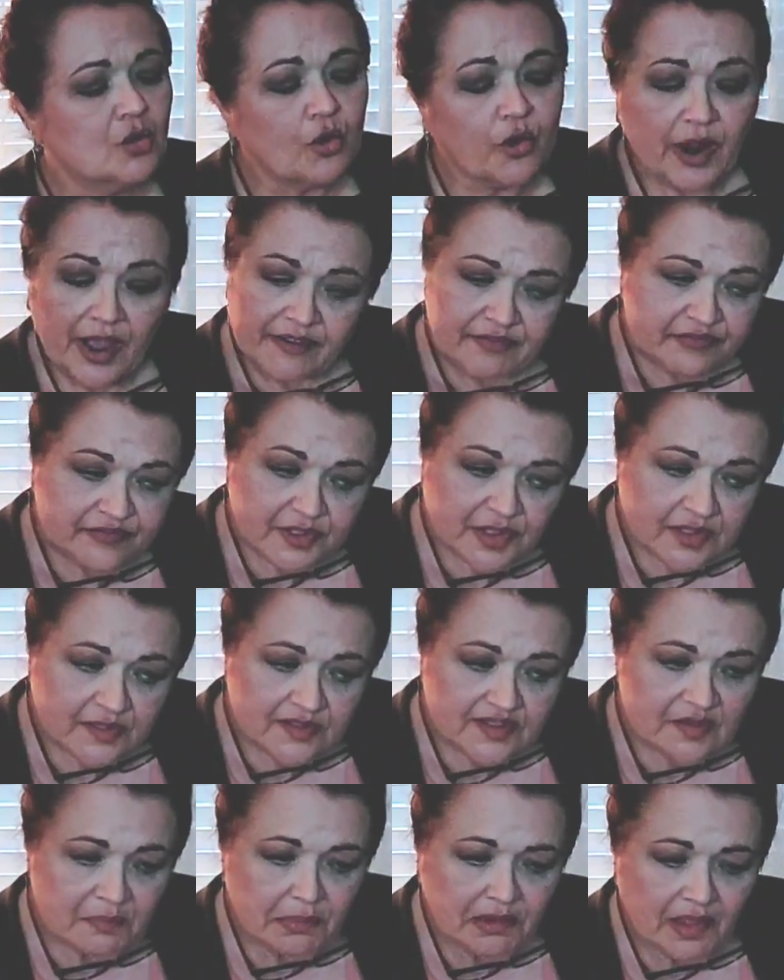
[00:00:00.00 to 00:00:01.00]
crafting
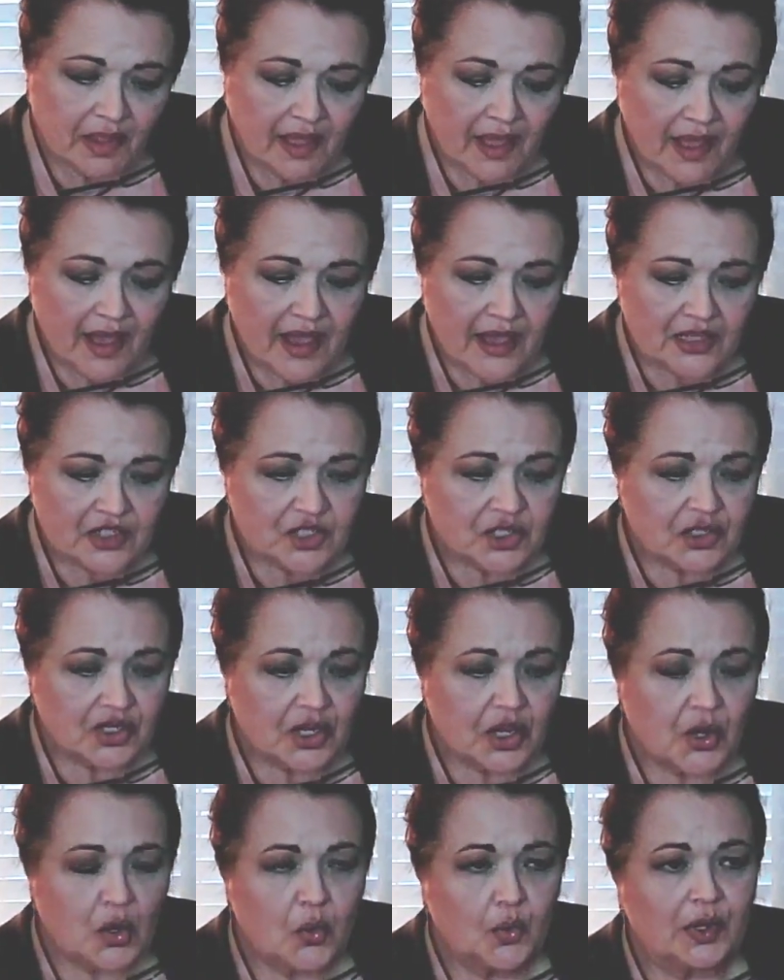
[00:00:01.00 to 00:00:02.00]
supplies. You
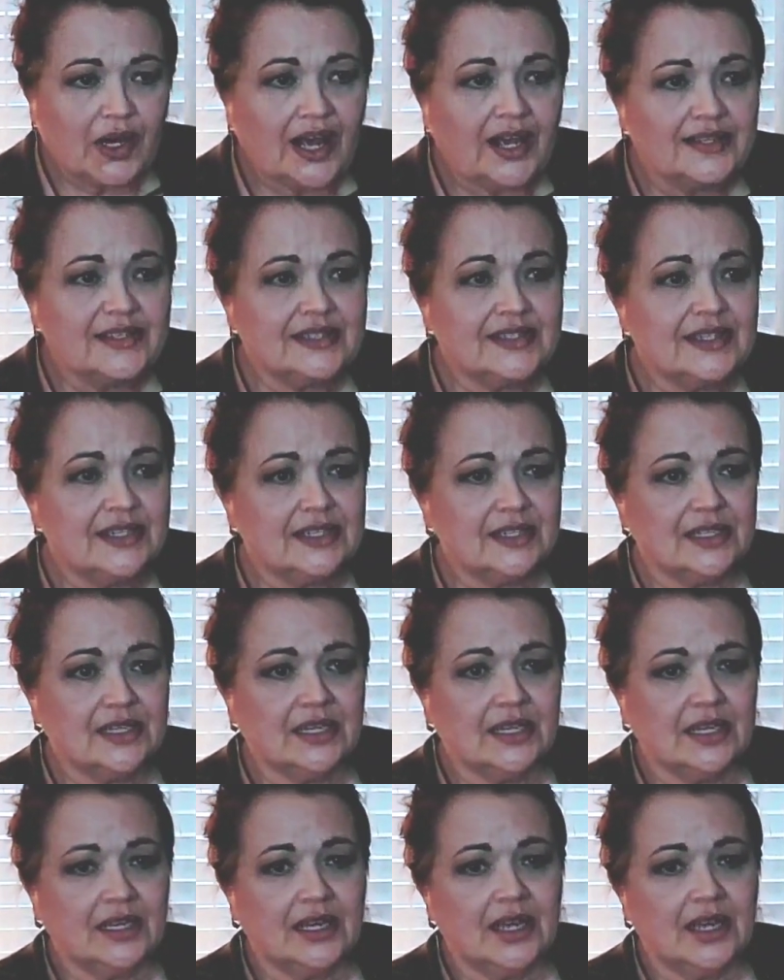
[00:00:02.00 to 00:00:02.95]
know, when I sit